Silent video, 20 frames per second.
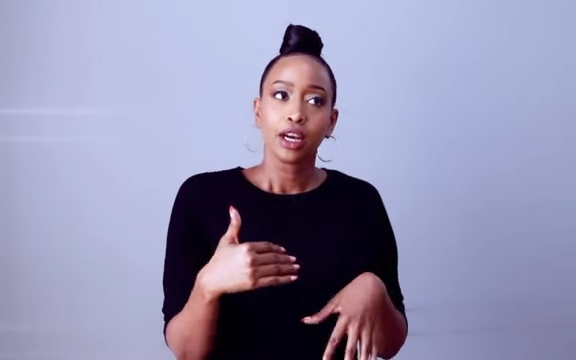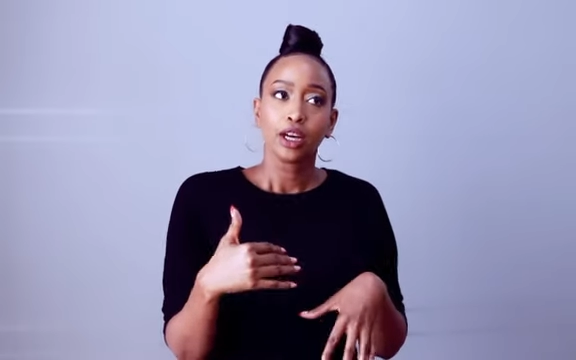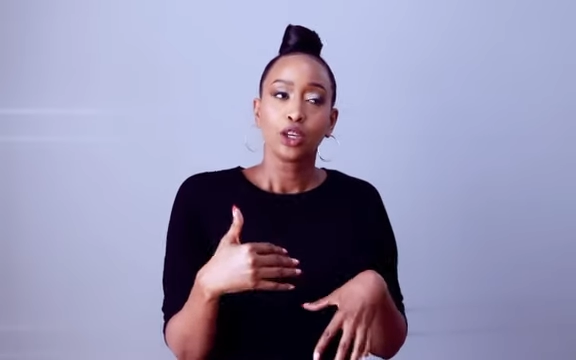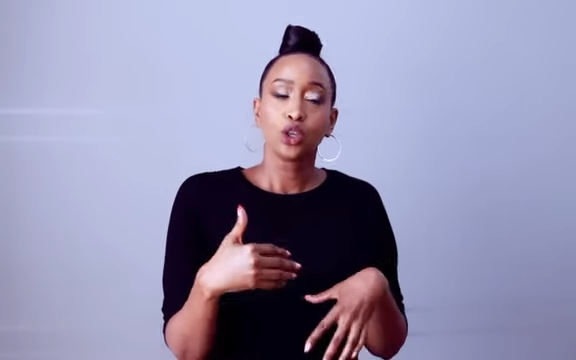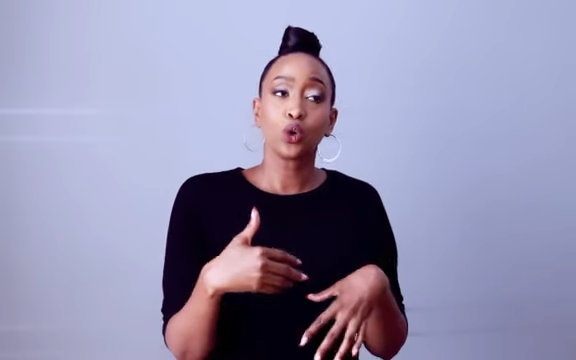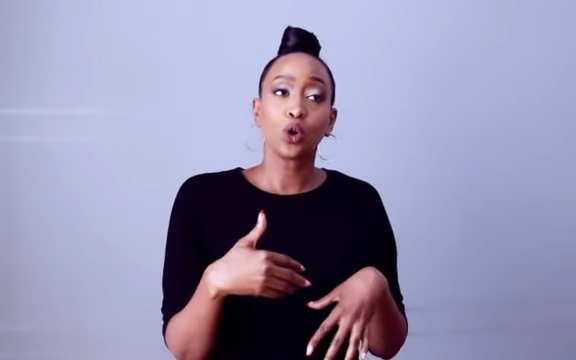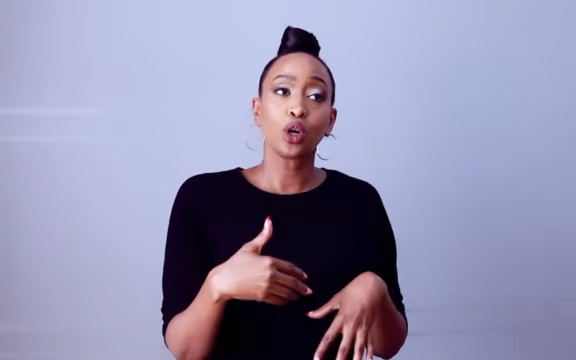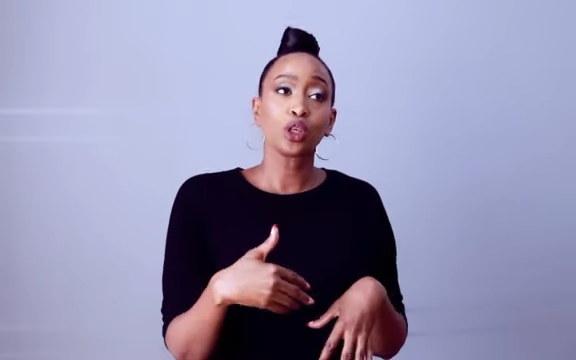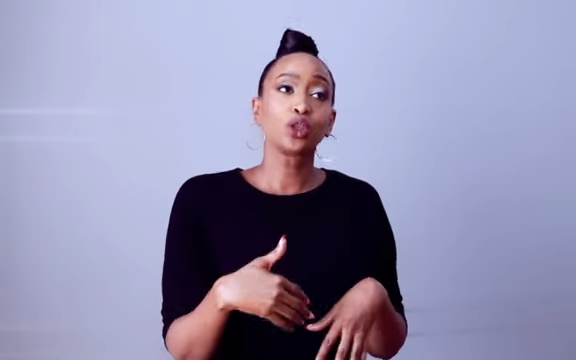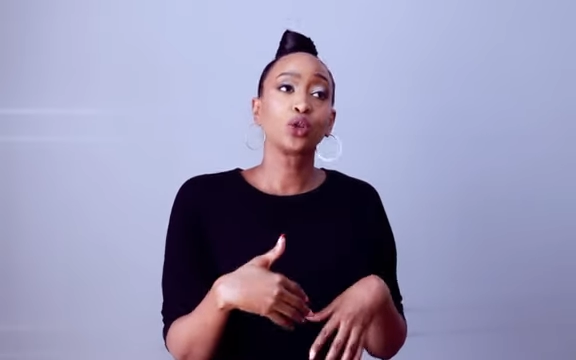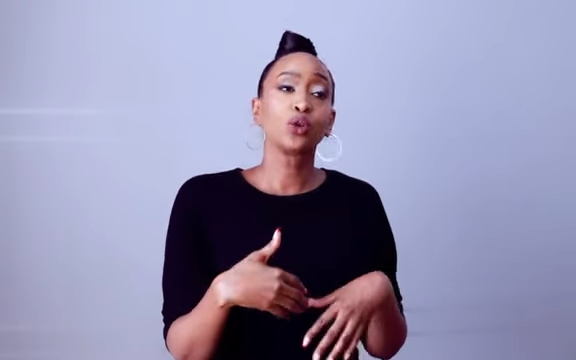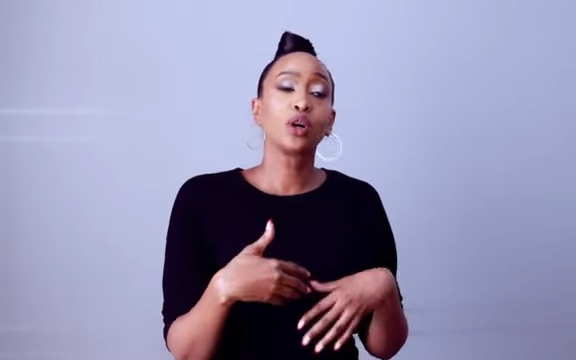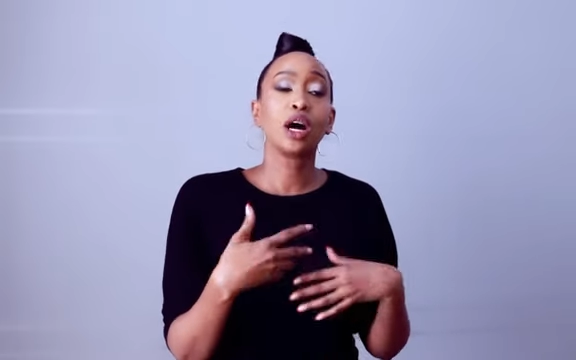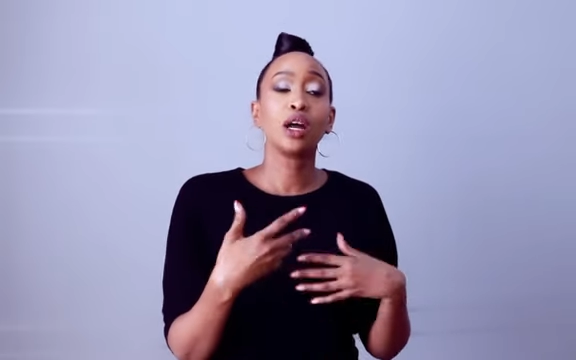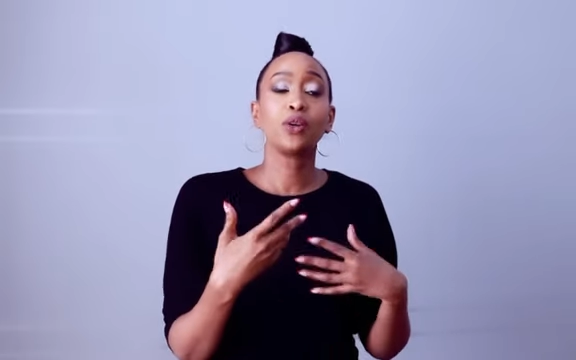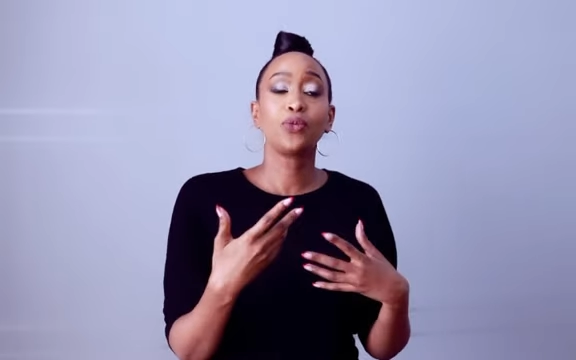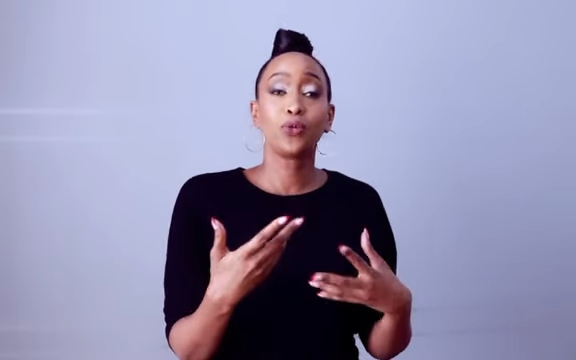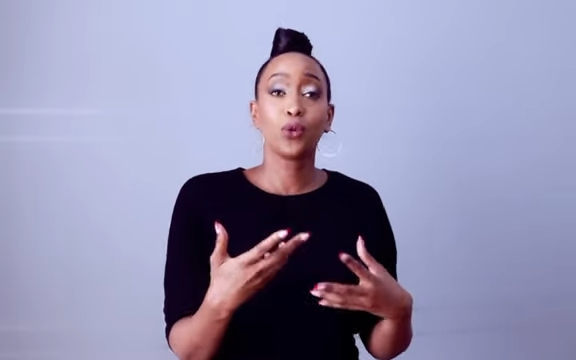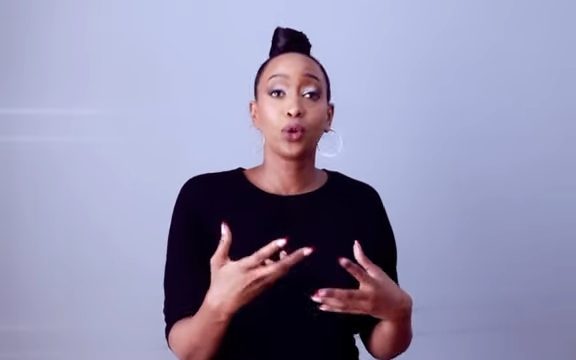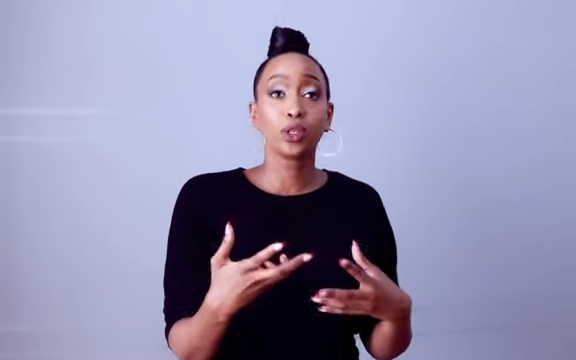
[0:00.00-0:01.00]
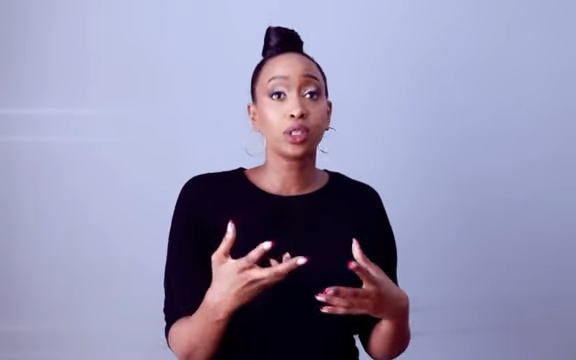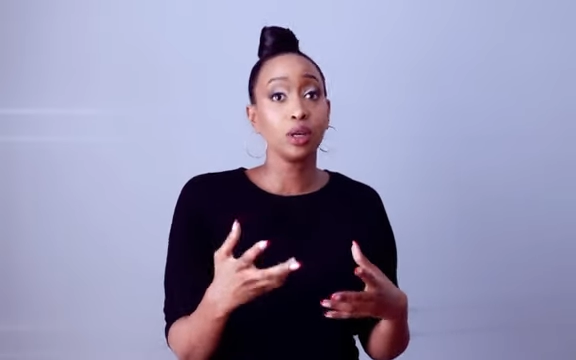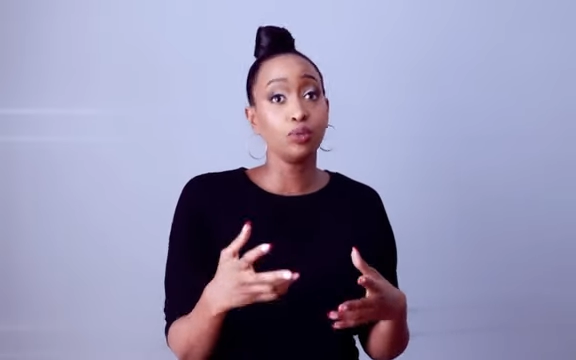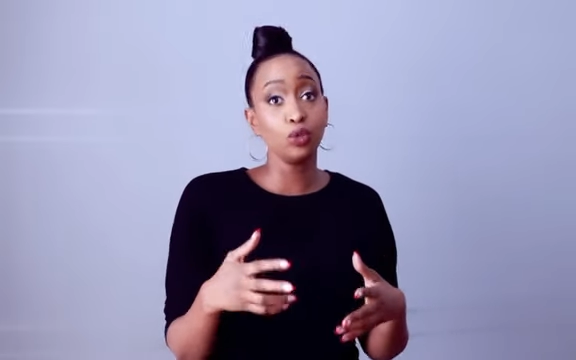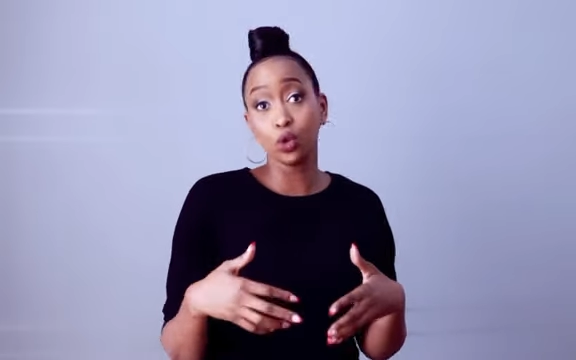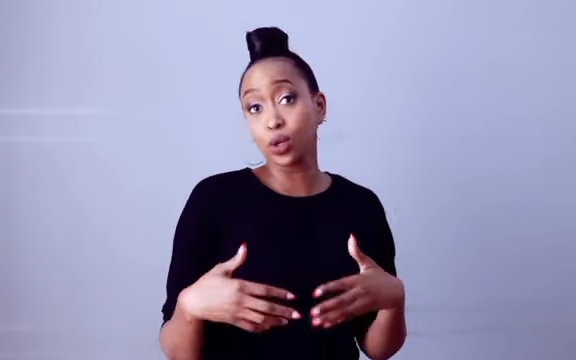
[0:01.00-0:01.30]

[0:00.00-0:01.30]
you also can't force them.